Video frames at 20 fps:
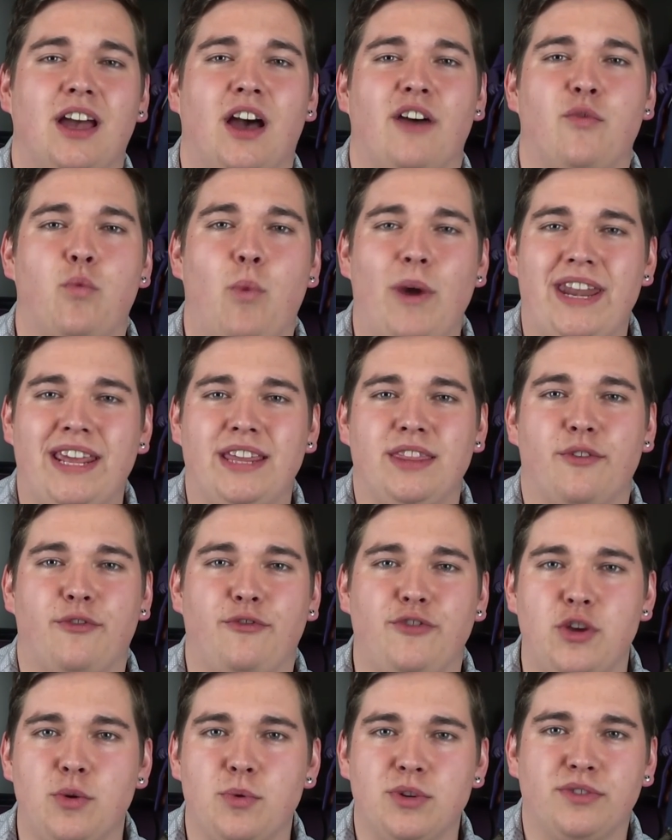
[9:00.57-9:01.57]
of winning the
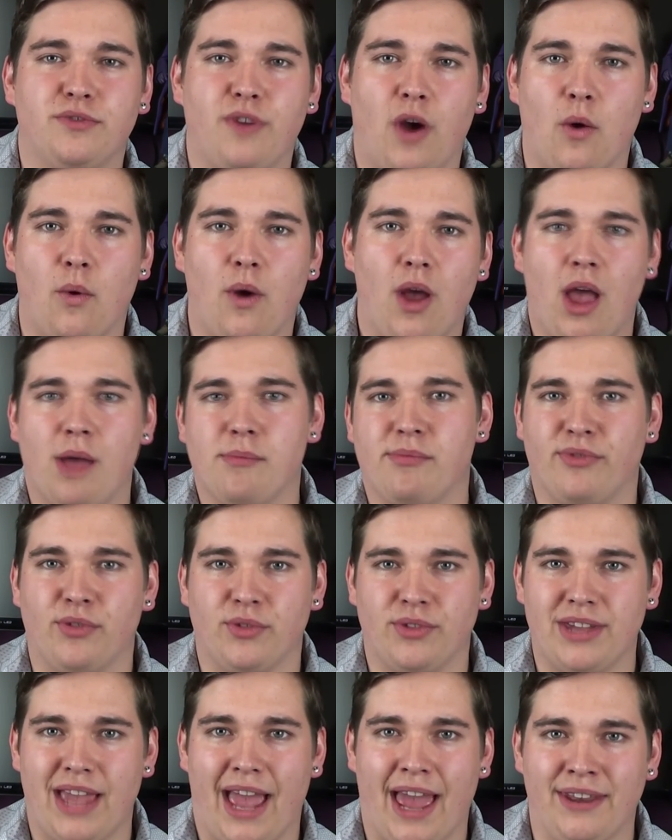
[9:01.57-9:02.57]
viewers' vote before the